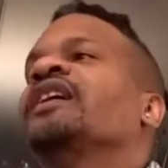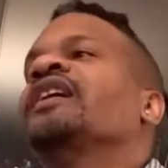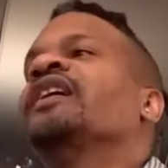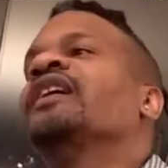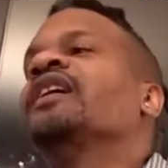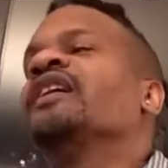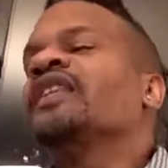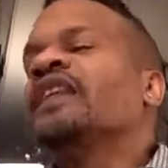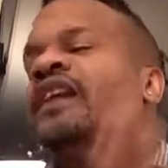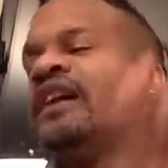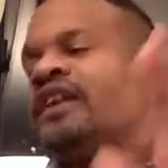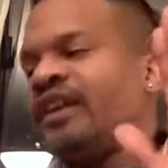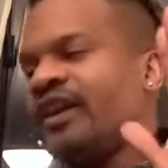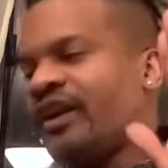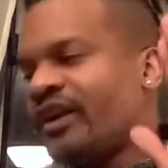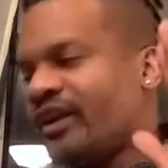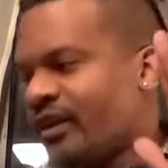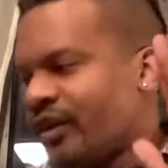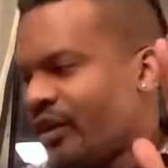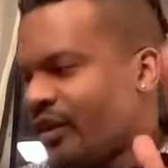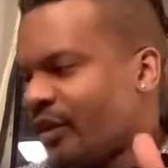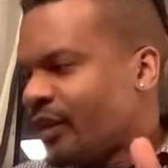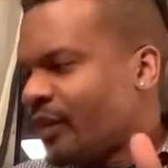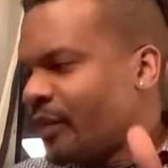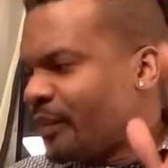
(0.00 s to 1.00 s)
Now they
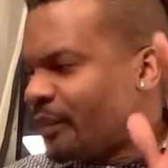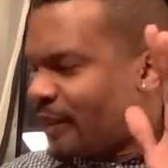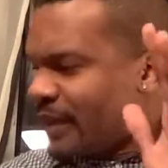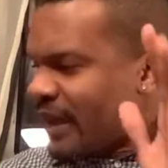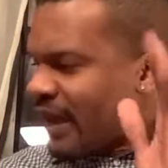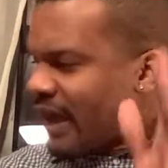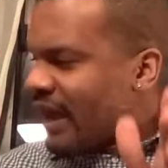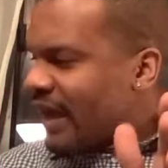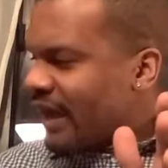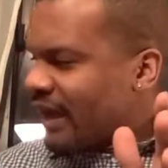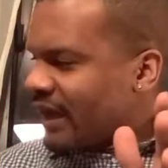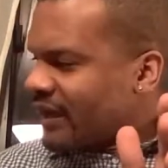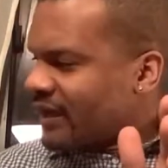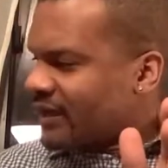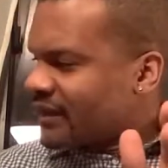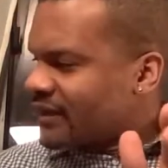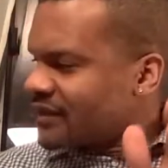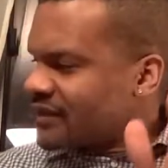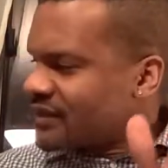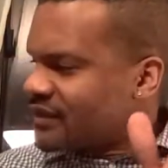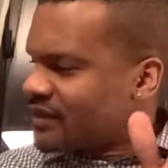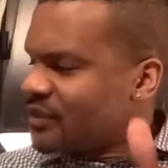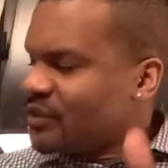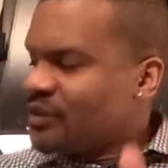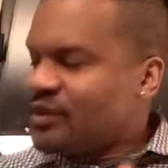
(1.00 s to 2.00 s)
go back
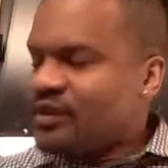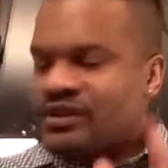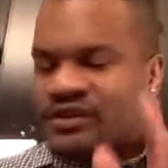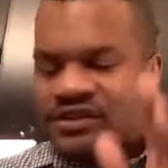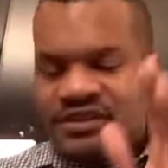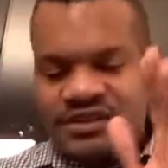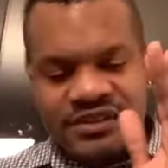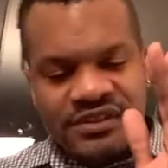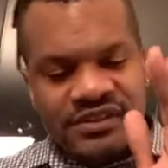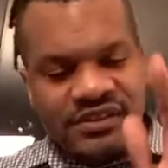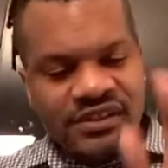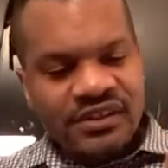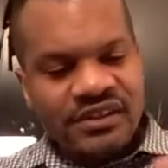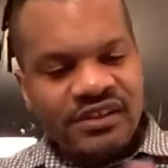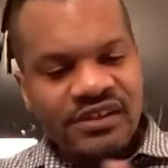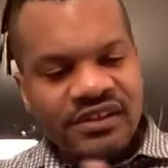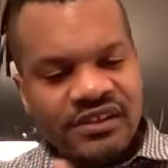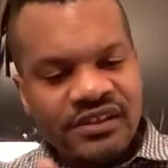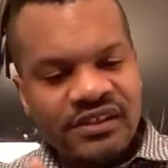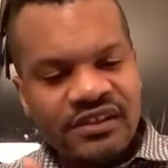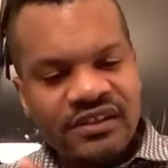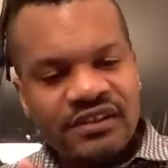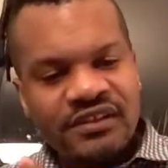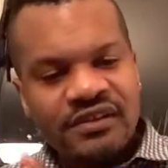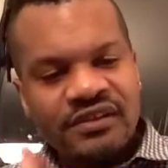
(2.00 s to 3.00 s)
to the
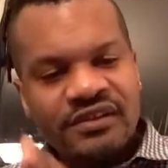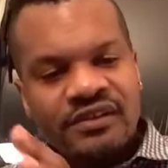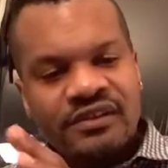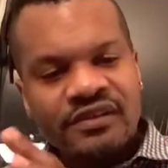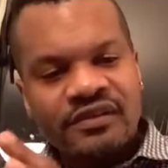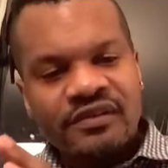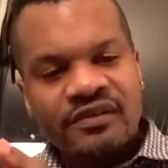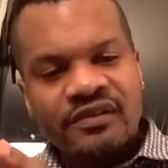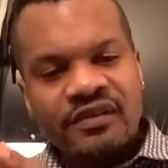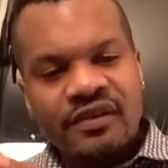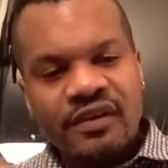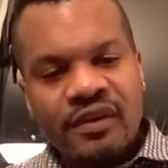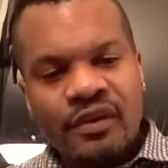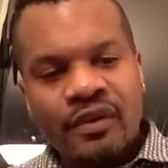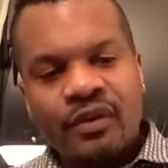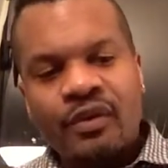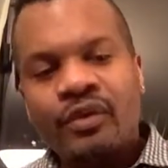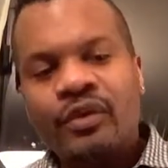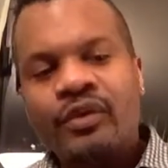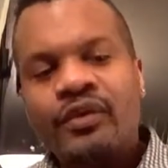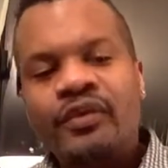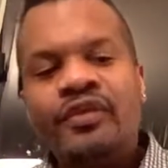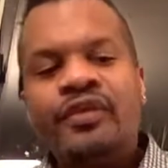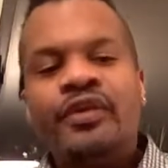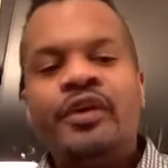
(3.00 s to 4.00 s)
scene
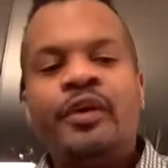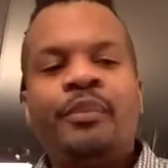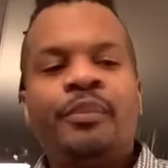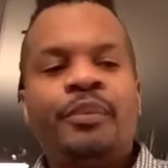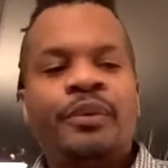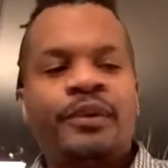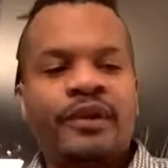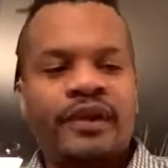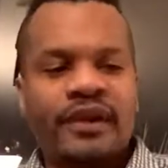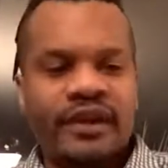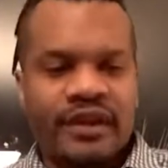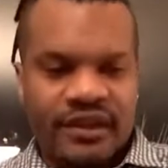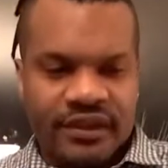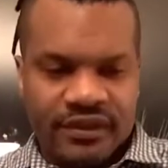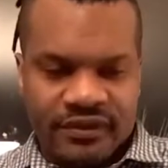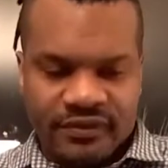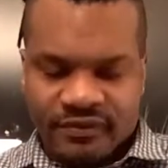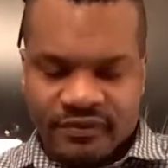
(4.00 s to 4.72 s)
on the plane.